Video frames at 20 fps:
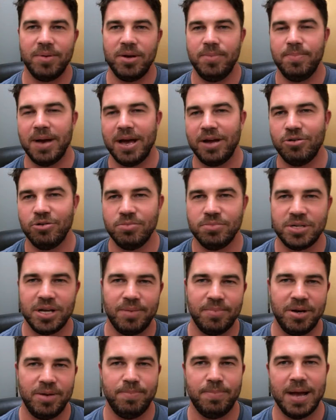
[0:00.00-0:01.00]
How many bedrooms,
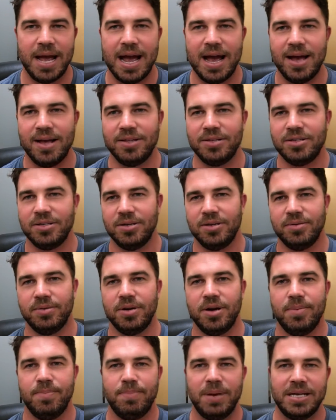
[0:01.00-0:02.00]
how many baths,
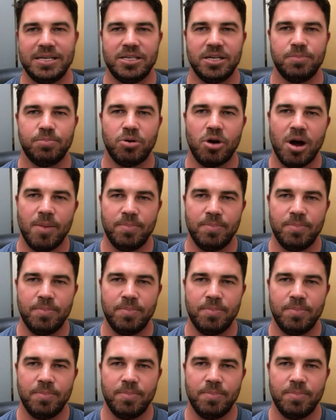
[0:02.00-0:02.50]
a basic